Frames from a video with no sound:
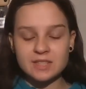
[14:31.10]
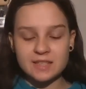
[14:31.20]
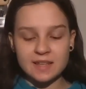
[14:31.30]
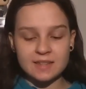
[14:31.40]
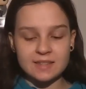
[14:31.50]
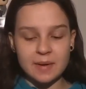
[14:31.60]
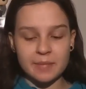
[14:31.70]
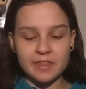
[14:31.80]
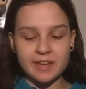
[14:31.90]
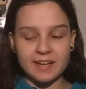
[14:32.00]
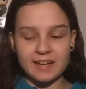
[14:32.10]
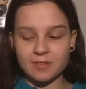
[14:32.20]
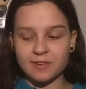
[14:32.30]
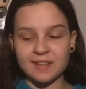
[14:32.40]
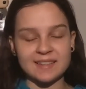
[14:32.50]
Say the same thing
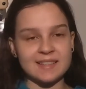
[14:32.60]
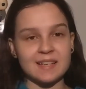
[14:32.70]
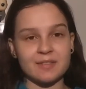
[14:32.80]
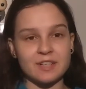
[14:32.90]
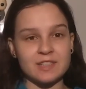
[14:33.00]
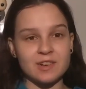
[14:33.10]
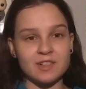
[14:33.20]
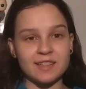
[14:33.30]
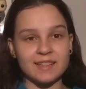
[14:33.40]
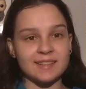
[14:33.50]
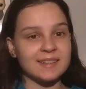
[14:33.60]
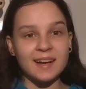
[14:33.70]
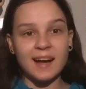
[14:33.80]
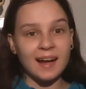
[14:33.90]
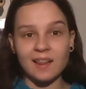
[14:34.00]
after I listened to every song, like
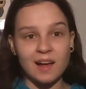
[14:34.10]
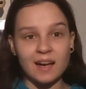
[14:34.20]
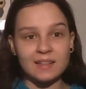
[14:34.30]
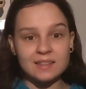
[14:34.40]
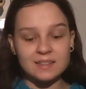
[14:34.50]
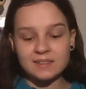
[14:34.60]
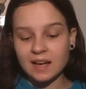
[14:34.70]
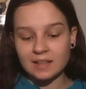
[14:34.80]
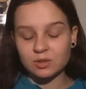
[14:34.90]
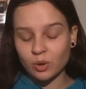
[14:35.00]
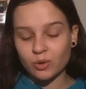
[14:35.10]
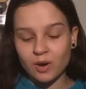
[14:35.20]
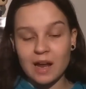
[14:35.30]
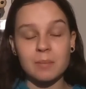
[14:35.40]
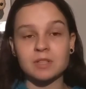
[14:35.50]
I liked it. I don't
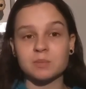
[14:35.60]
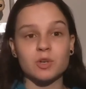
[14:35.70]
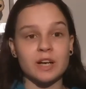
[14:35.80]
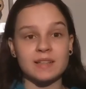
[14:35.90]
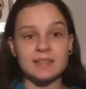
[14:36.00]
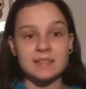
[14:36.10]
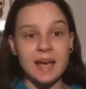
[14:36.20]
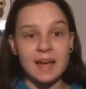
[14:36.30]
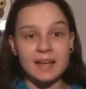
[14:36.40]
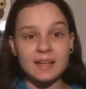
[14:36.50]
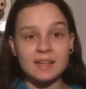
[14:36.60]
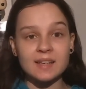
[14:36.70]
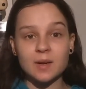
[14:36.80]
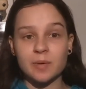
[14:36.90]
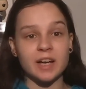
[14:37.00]
know how much more I can say
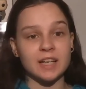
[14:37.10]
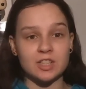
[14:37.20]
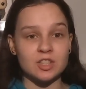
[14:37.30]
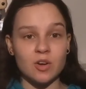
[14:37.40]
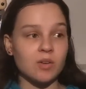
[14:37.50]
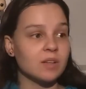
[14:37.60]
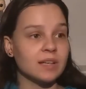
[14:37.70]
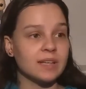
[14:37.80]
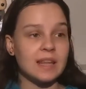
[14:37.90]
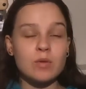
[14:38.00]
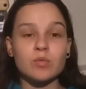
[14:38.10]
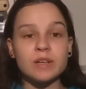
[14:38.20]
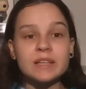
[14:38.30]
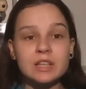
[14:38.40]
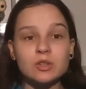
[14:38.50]
about each song, like they're
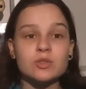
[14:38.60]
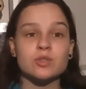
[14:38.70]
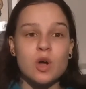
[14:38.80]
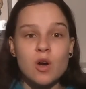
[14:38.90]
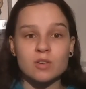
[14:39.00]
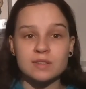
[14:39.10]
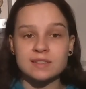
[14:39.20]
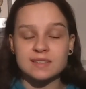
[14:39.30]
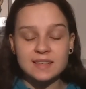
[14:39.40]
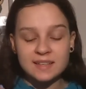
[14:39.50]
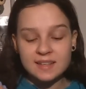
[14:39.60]
really good songs.